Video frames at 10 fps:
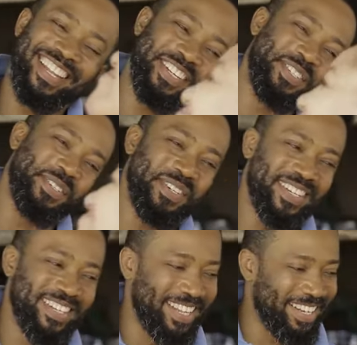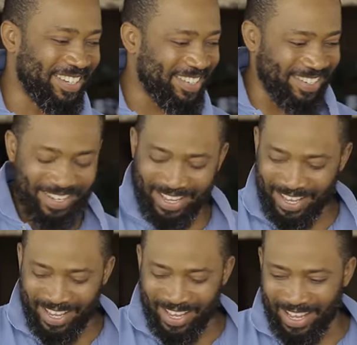That's true. That's true.
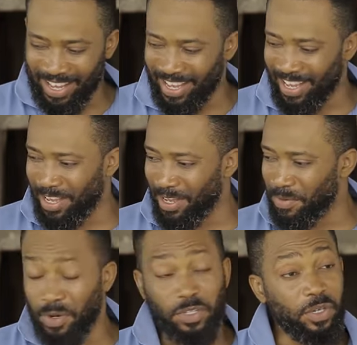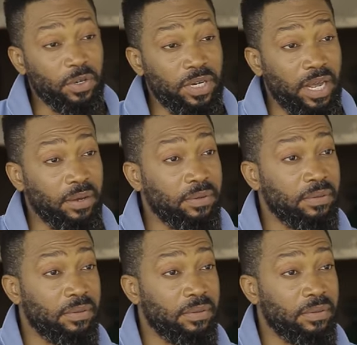You want to go now?